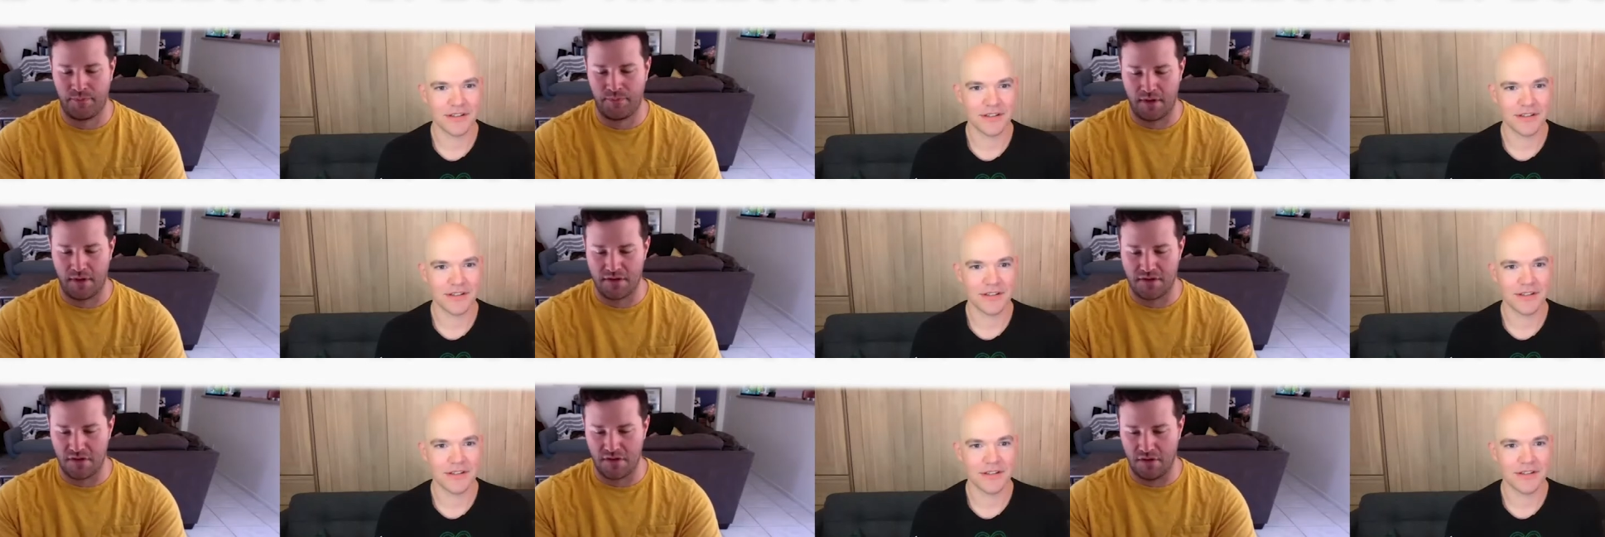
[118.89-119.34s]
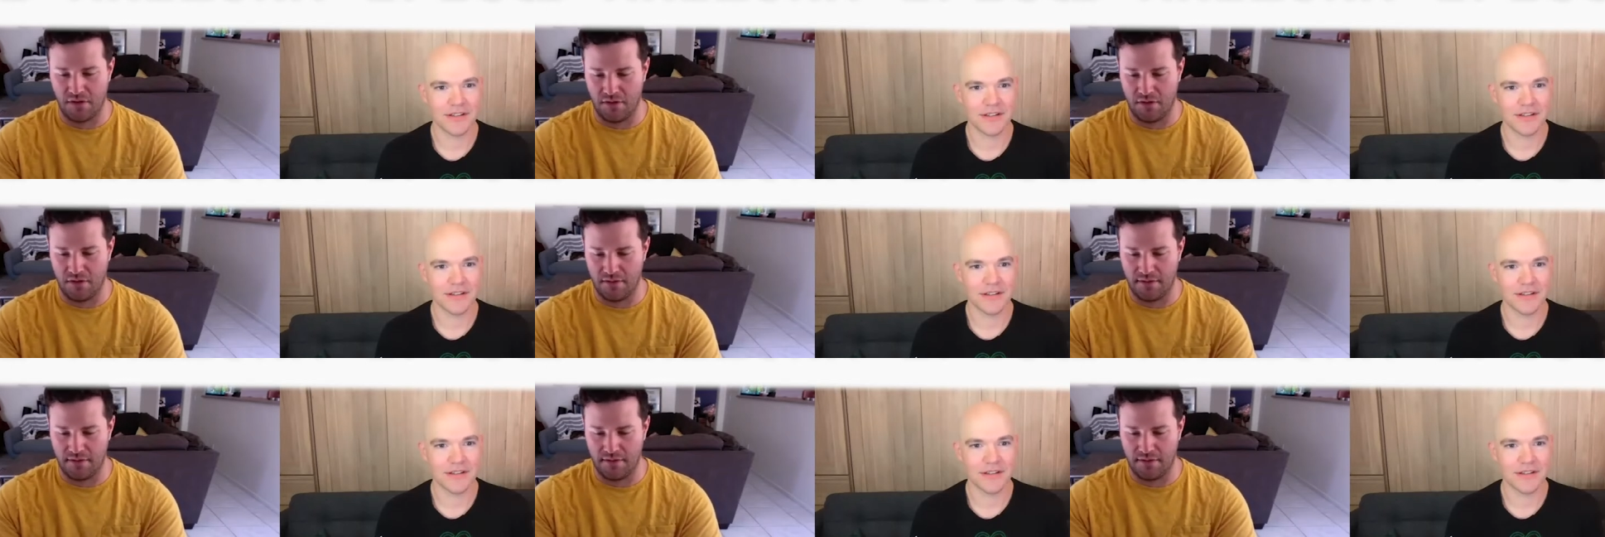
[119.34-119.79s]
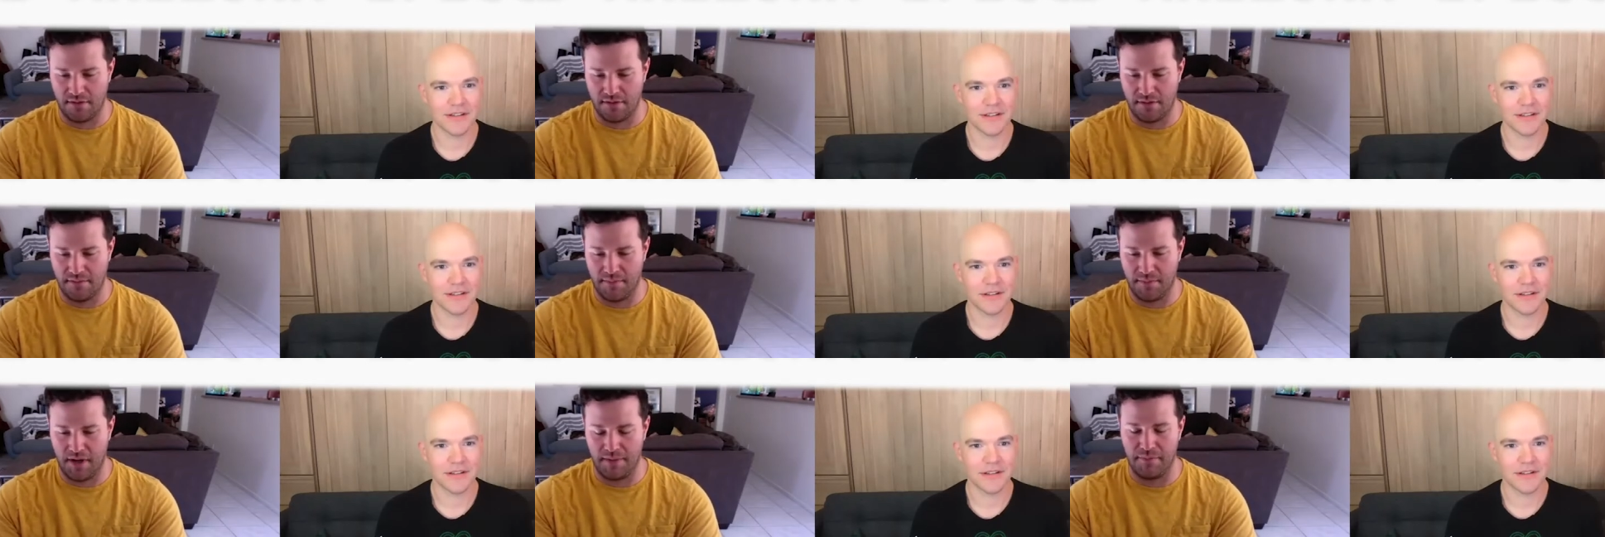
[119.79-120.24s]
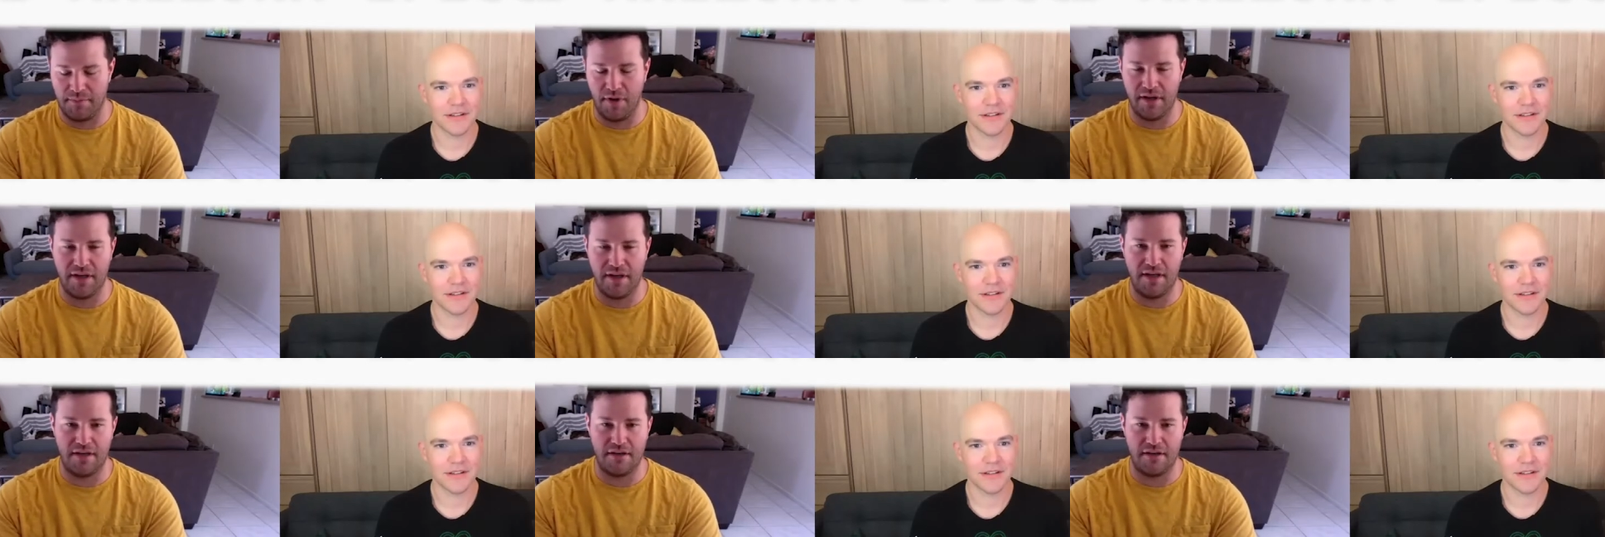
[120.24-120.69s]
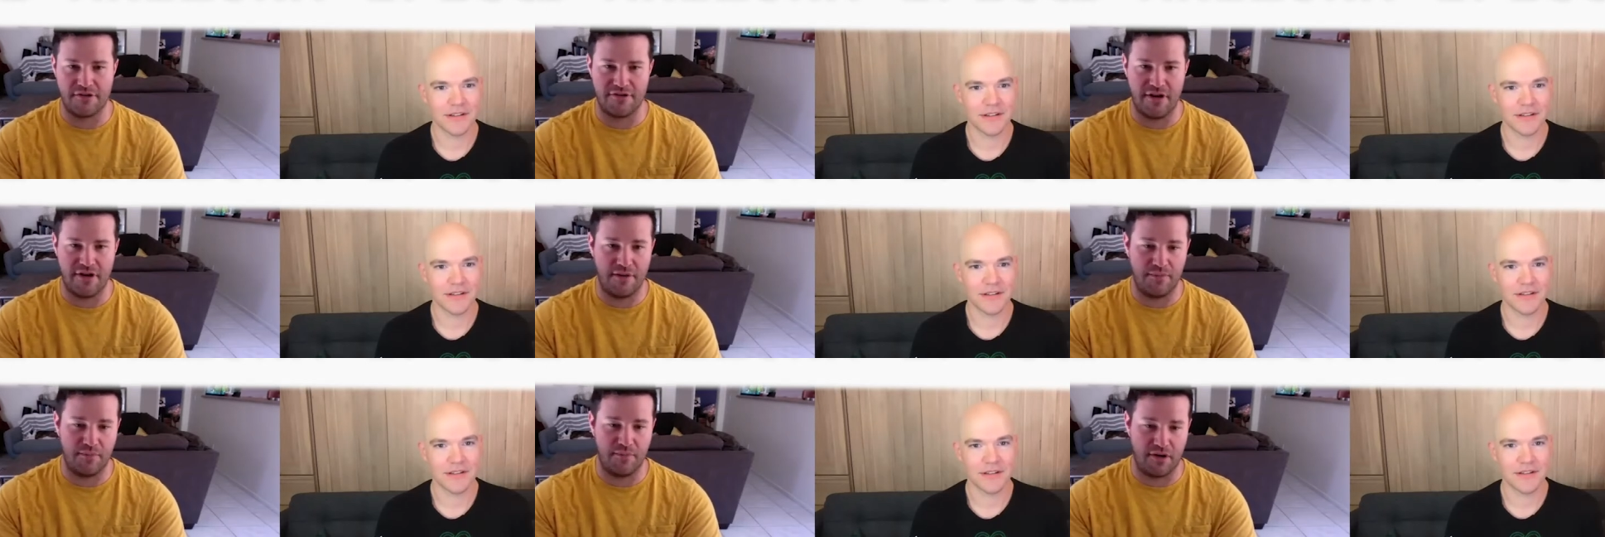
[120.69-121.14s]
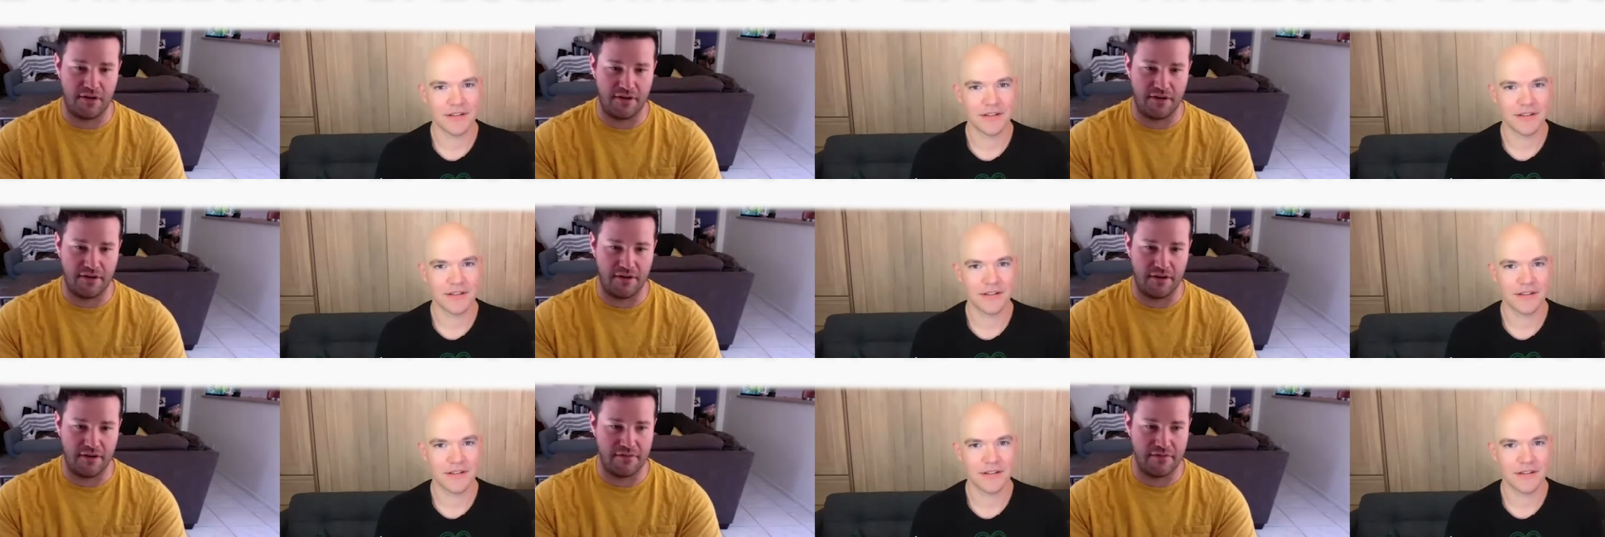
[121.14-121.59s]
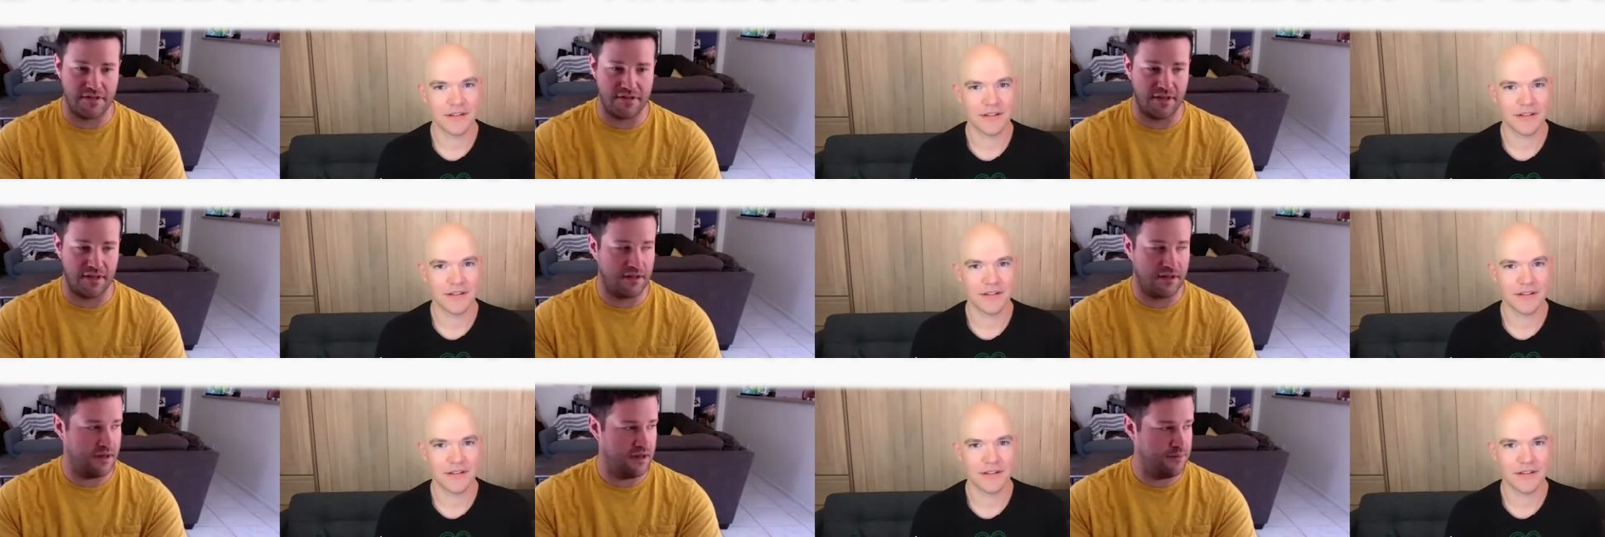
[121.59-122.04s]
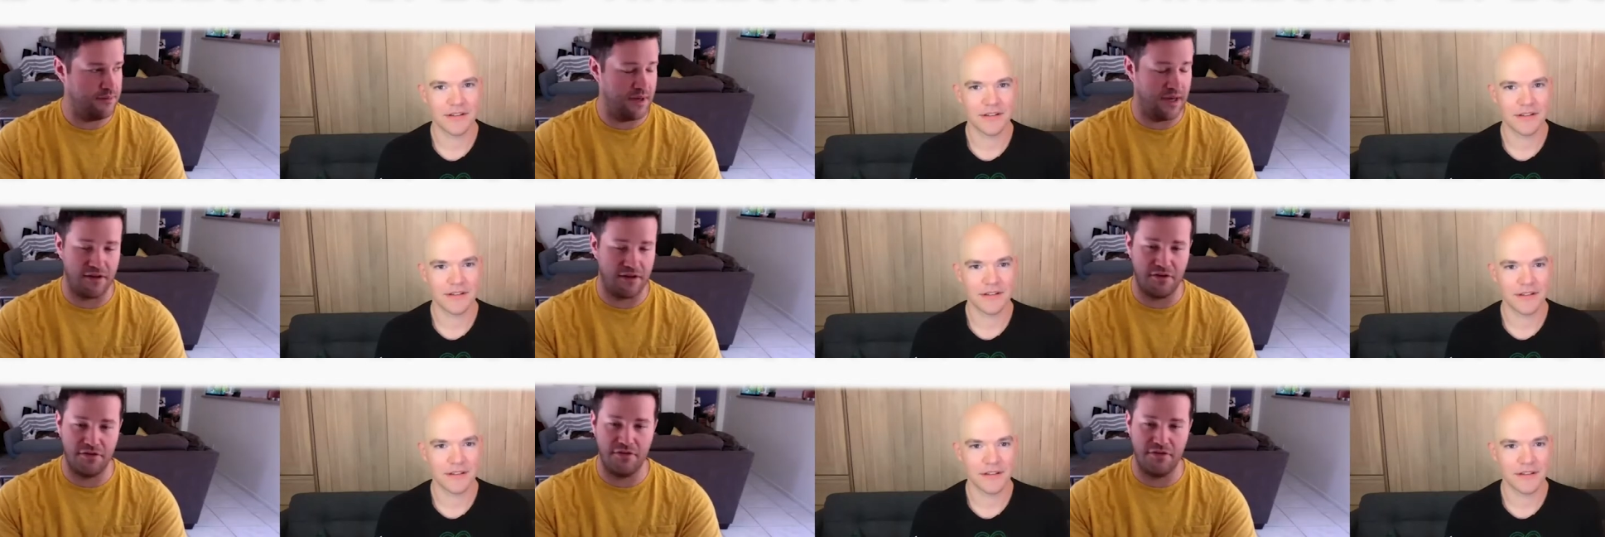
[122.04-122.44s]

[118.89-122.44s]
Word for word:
Speaker 1: So my buddy and training partner, he was like, hey, man, you